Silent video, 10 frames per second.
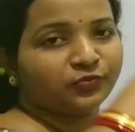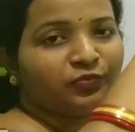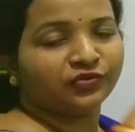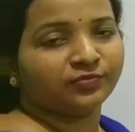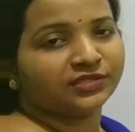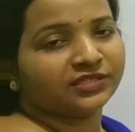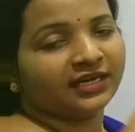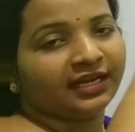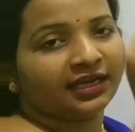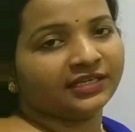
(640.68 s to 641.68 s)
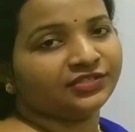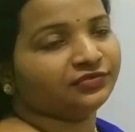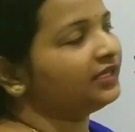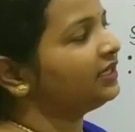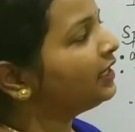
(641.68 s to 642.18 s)
smooth muscle layer
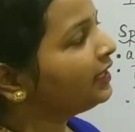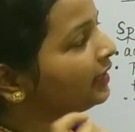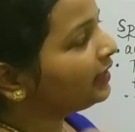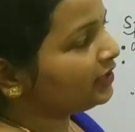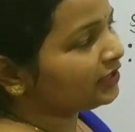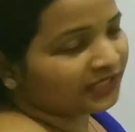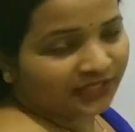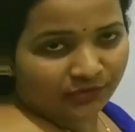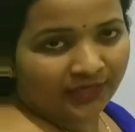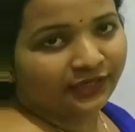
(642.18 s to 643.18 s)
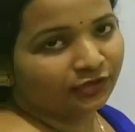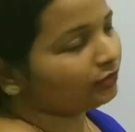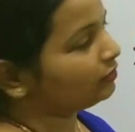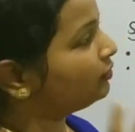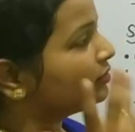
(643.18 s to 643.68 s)
during sexual
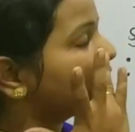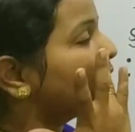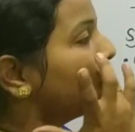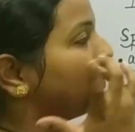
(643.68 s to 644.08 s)
intercourse,